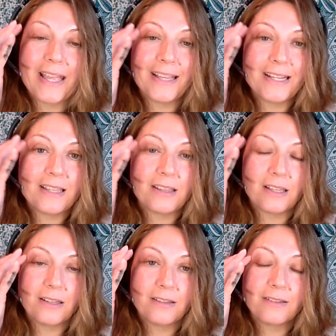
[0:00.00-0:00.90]

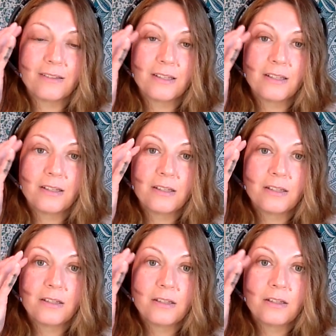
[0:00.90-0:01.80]
anything
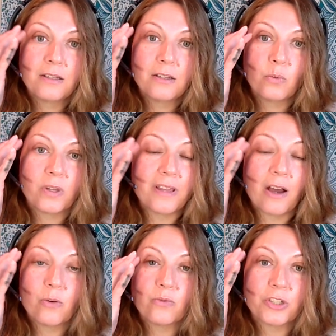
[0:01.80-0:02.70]

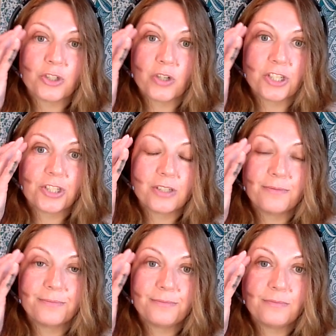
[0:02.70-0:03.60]
without restriction?